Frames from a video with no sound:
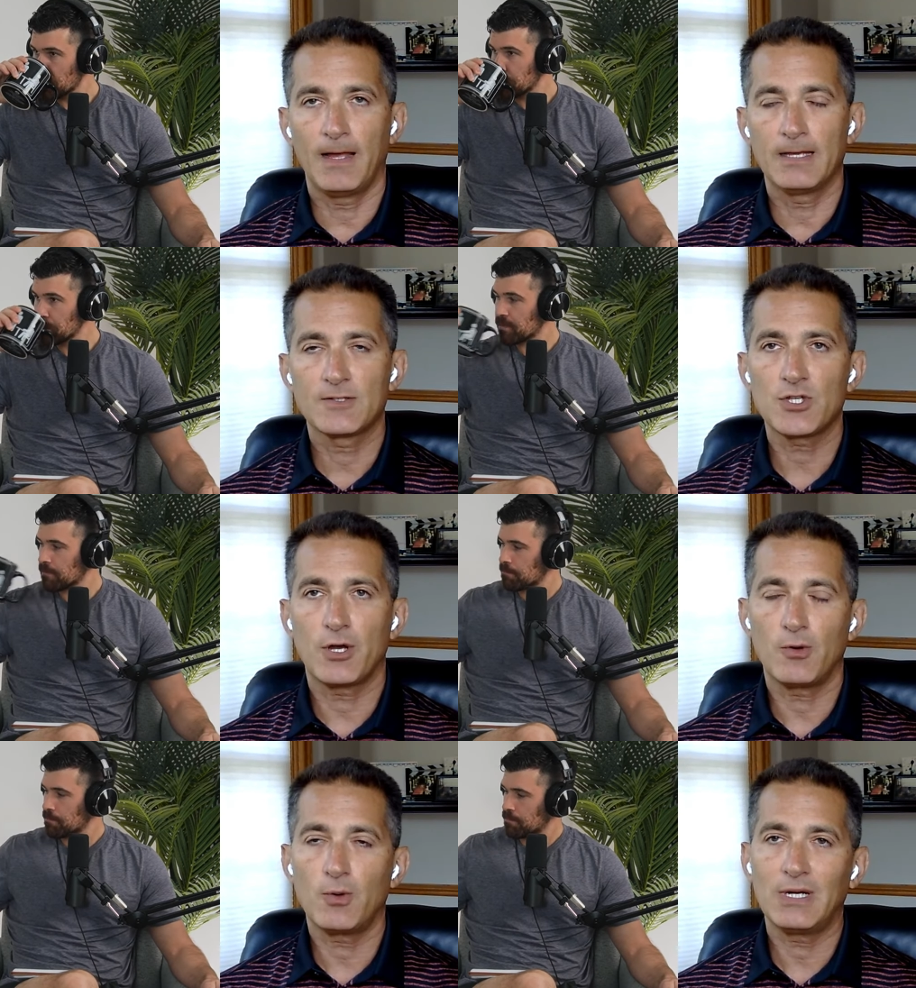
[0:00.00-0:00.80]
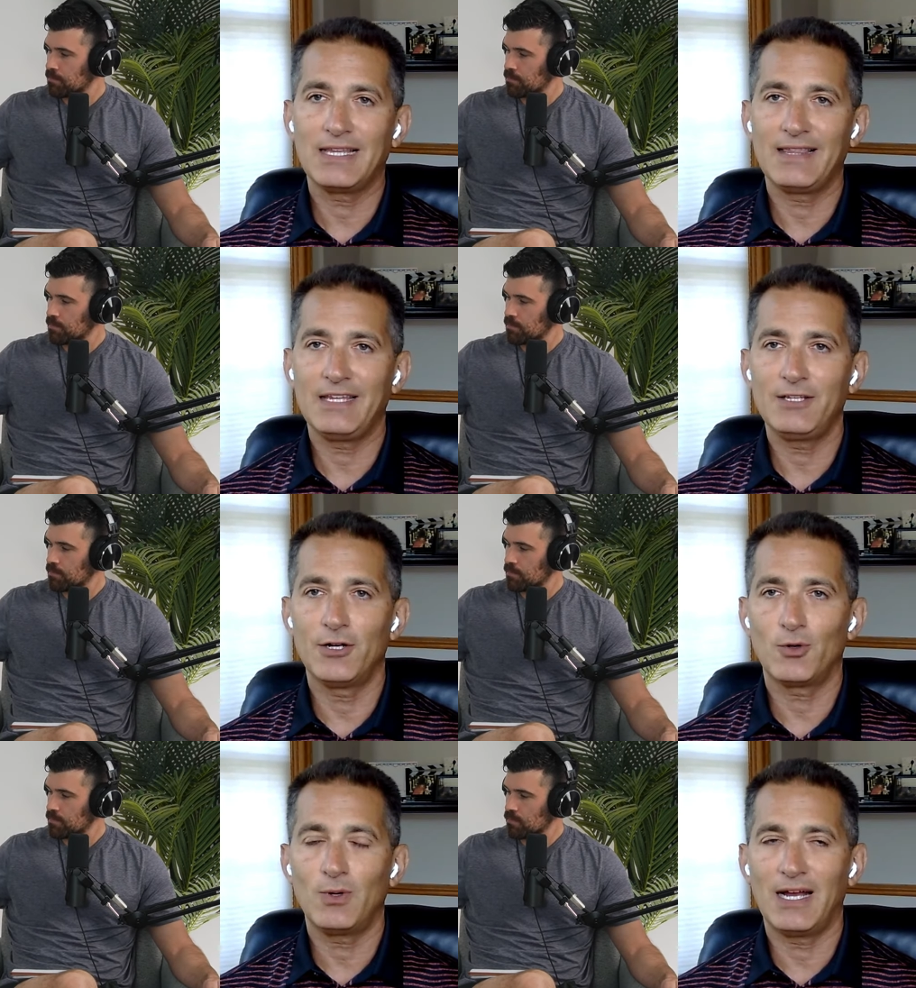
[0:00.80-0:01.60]
Speaker 1: So, you
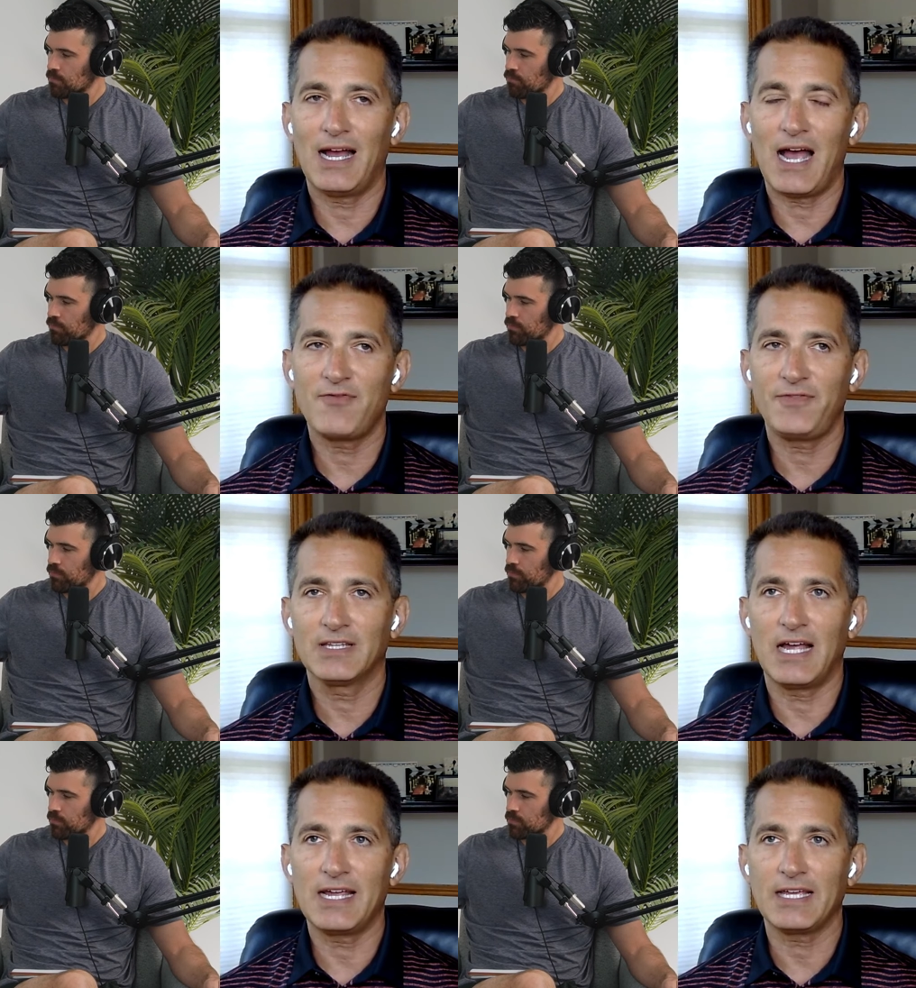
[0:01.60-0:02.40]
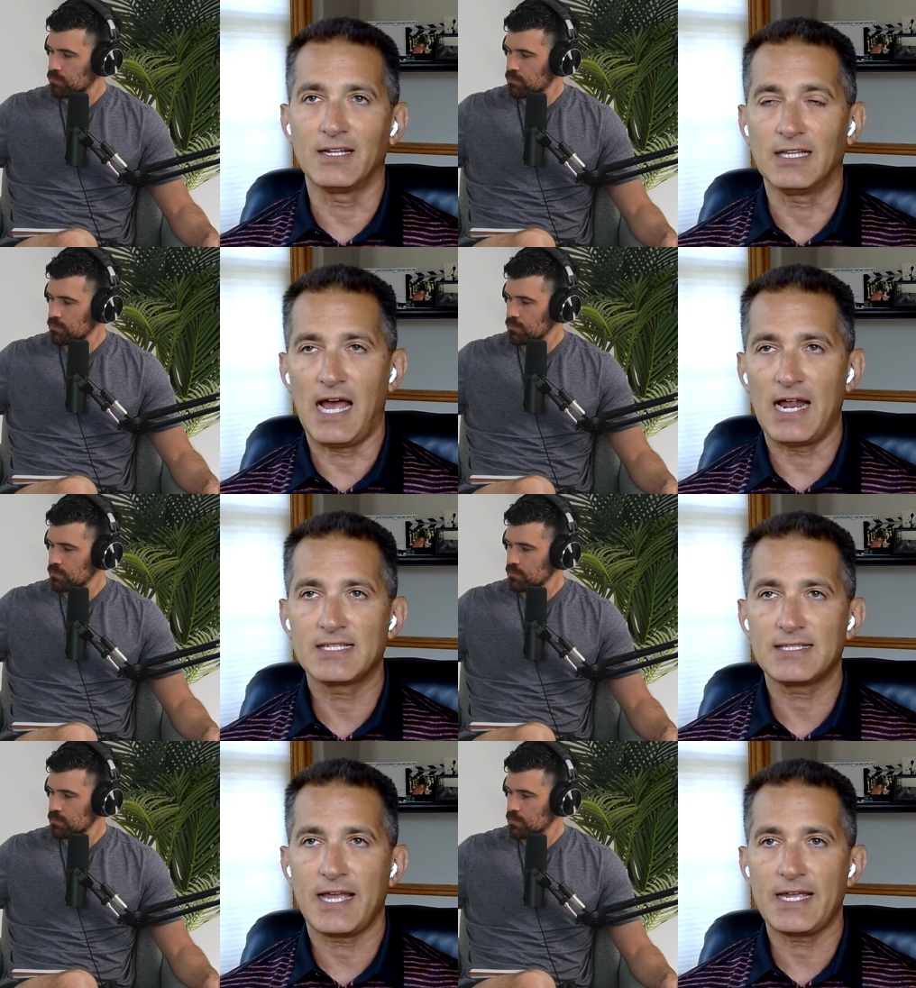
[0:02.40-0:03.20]
know, I feel like in a lot of
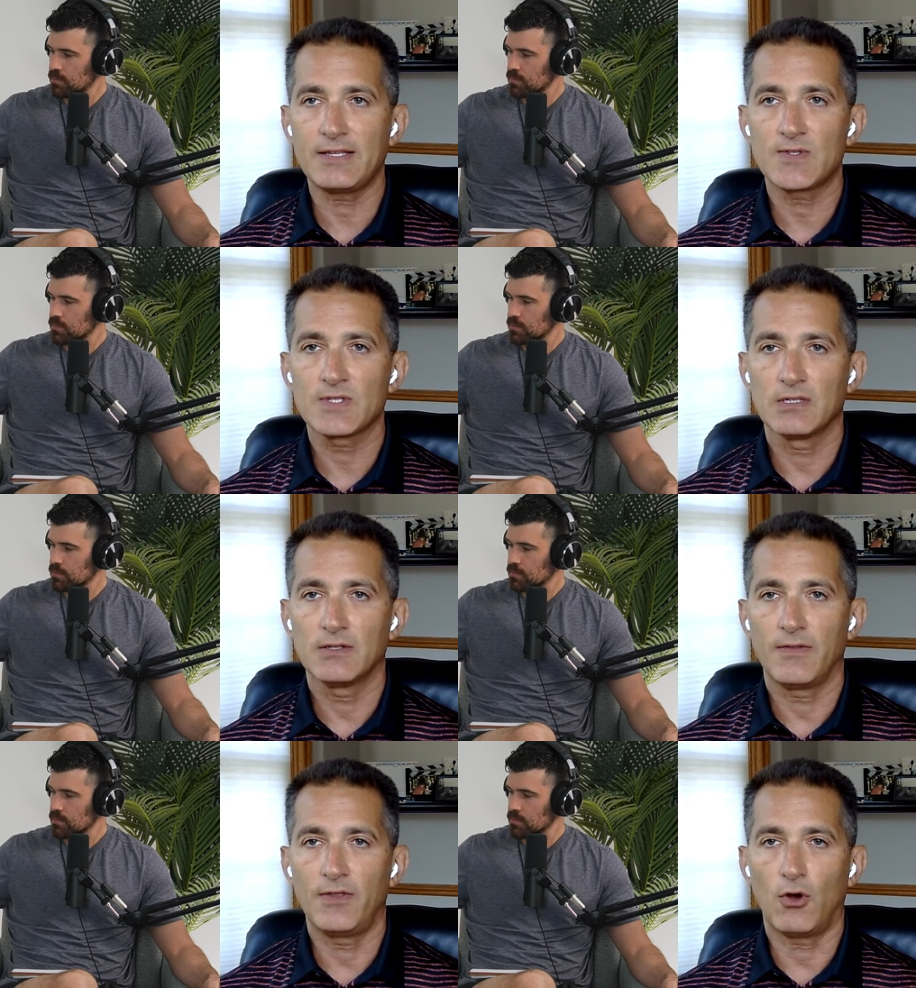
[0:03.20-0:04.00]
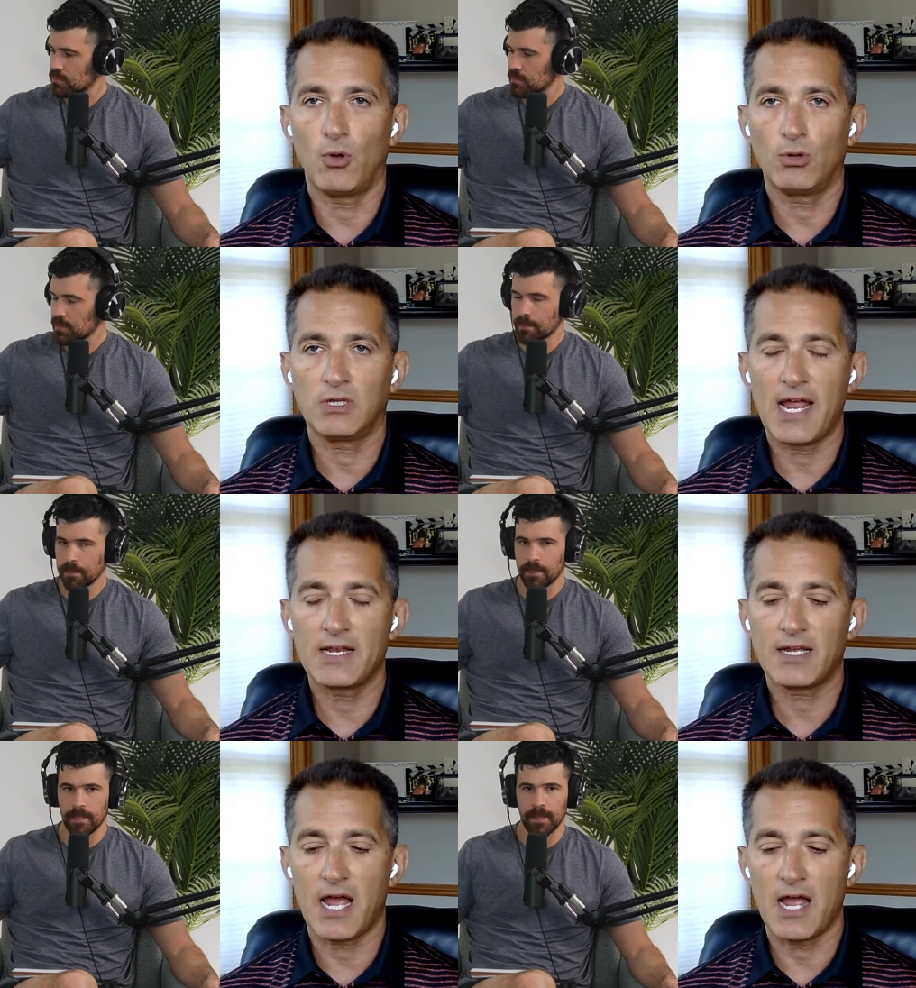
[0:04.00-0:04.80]
states, the whole land
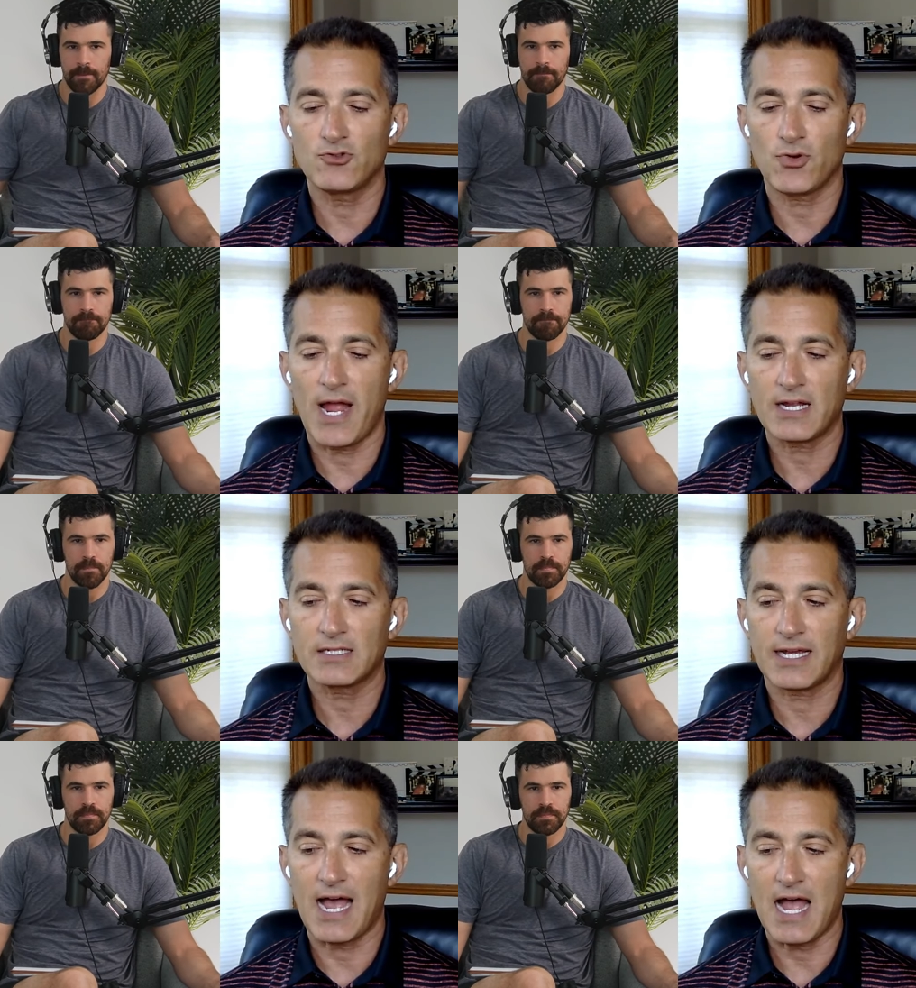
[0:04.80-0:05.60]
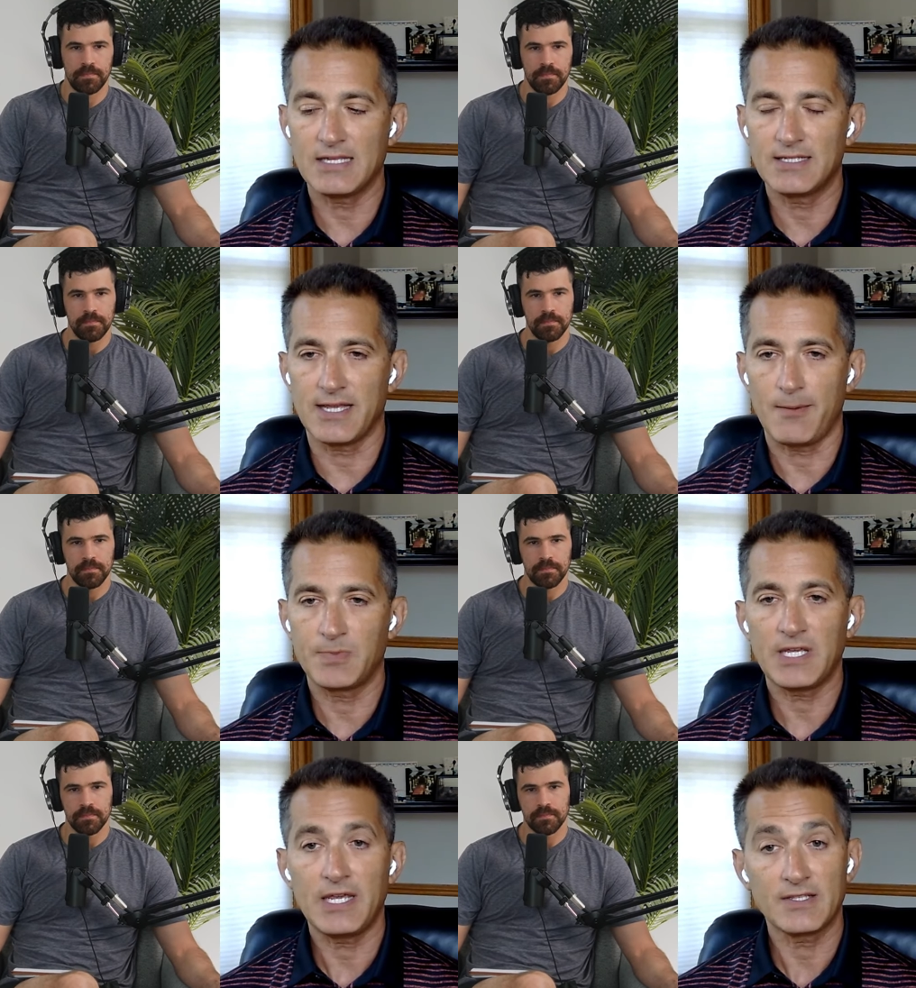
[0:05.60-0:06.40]
contract concept
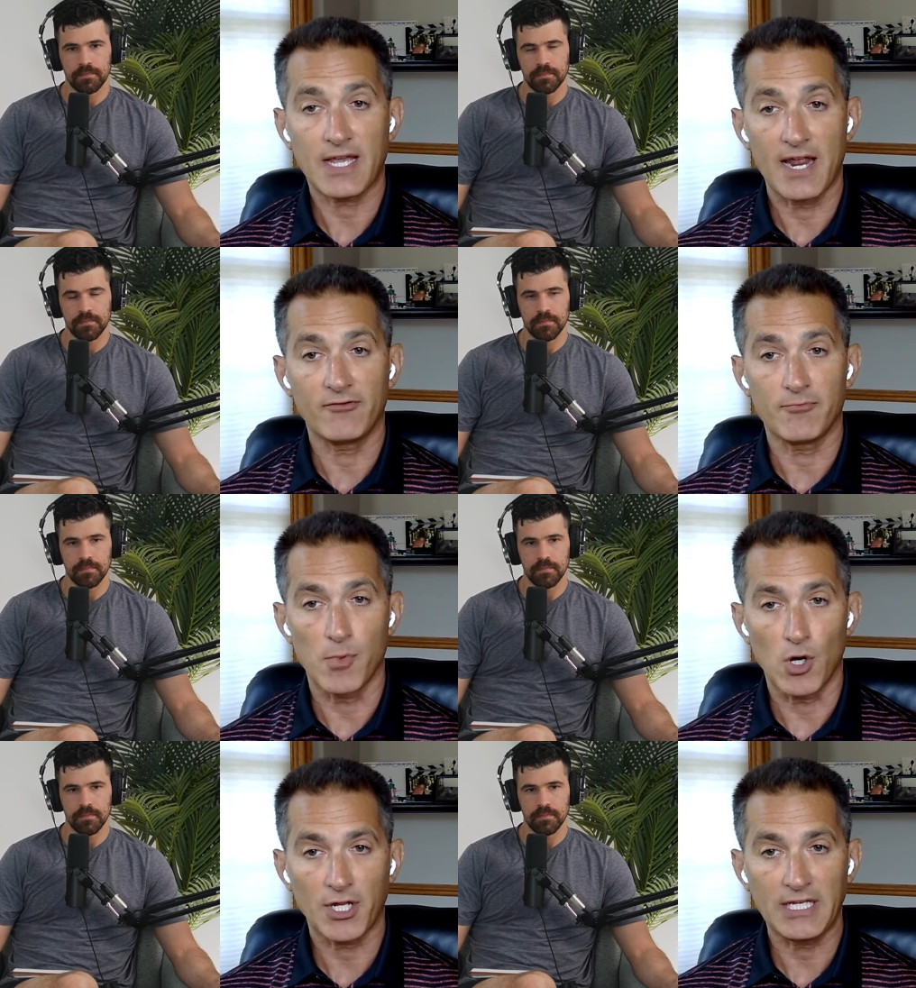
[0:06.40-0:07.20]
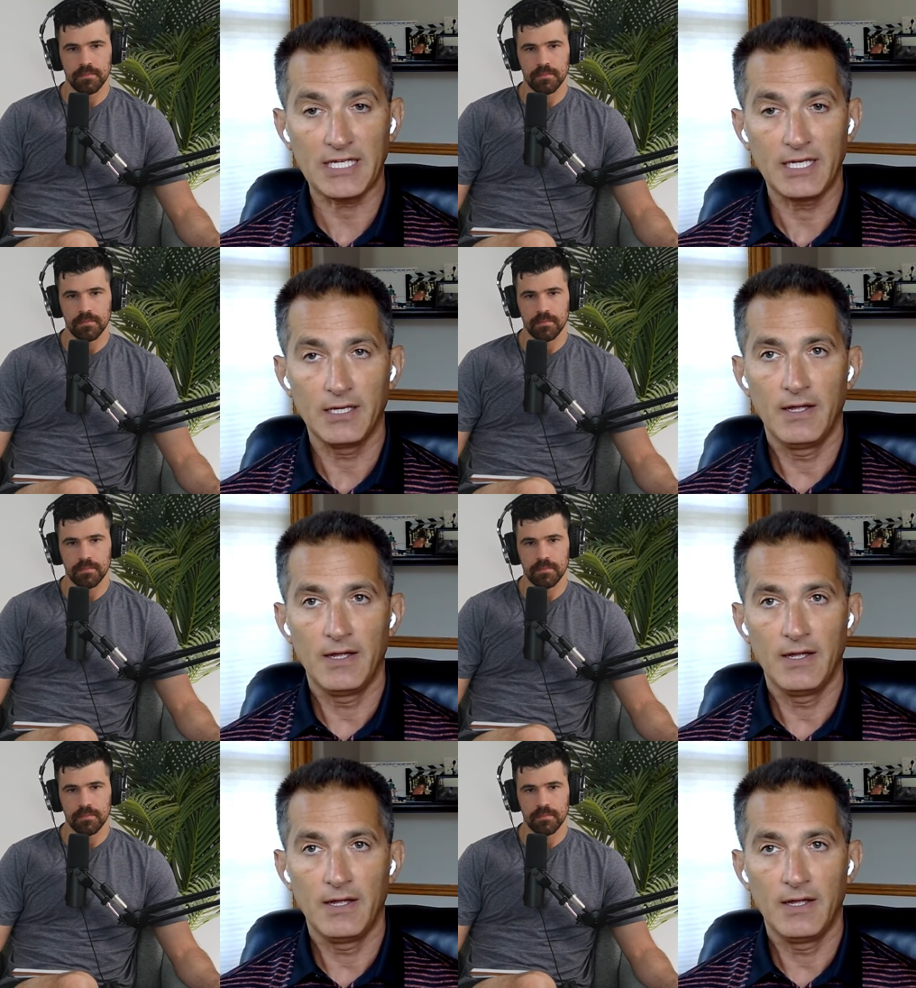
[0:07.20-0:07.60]
is kind of murky.